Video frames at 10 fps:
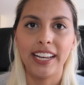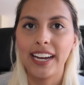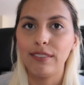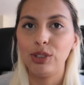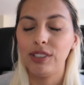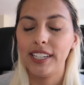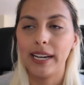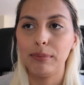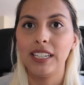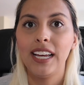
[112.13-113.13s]
I have to
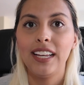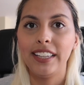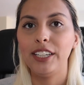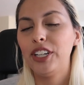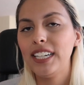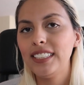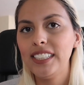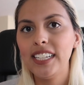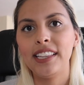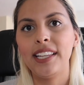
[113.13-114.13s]
adapt like
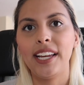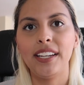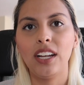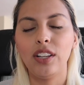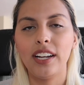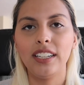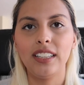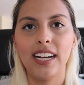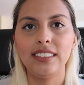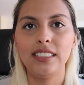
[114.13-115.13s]
crazy, and then a lot of
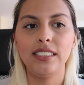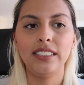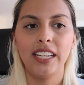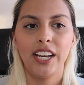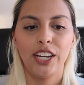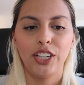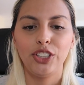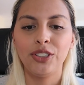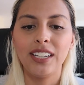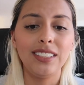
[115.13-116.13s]
classes
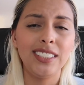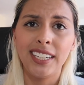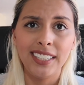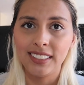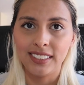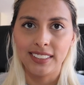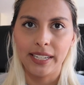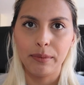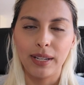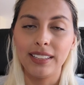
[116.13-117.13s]
you're not studying the
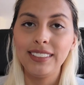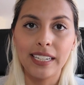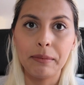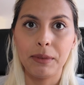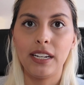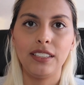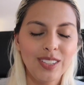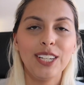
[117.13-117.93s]
same, at least I'm not.